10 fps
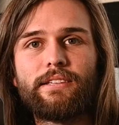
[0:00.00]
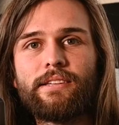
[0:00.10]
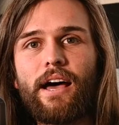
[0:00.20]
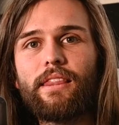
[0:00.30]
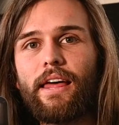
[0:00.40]
It's
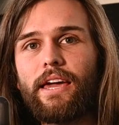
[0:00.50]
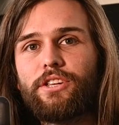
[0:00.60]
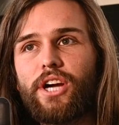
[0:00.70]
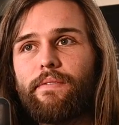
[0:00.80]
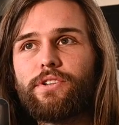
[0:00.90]
not like
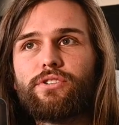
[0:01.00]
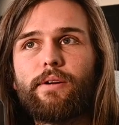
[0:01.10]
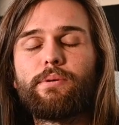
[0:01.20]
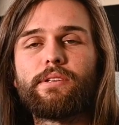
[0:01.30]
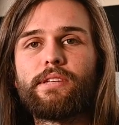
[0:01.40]

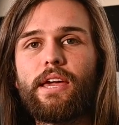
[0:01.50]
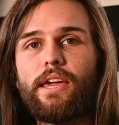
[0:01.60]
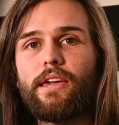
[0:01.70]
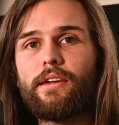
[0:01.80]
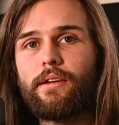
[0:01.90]
JavaScript is
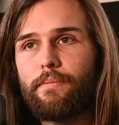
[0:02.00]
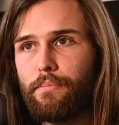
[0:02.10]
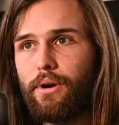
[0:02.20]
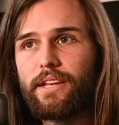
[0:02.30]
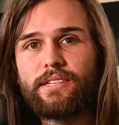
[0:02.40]
a
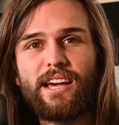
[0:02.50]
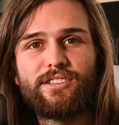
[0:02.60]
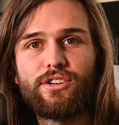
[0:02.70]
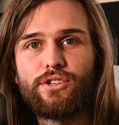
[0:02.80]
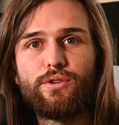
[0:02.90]

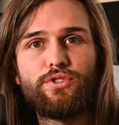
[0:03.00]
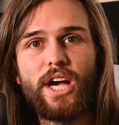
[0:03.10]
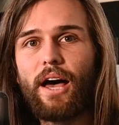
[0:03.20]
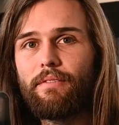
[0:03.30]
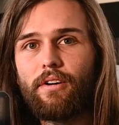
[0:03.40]
predecessor to
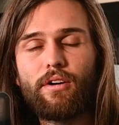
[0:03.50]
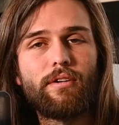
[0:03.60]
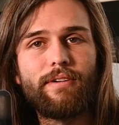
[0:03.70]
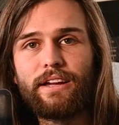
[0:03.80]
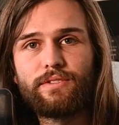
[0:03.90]
Java
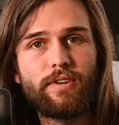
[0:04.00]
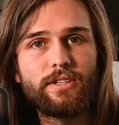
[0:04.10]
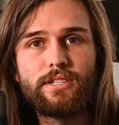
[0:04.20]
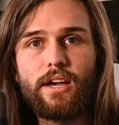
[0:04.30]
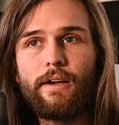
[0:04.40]
or vice
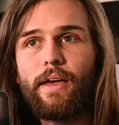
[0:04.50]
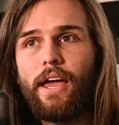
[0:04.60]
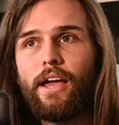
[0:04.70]
versa.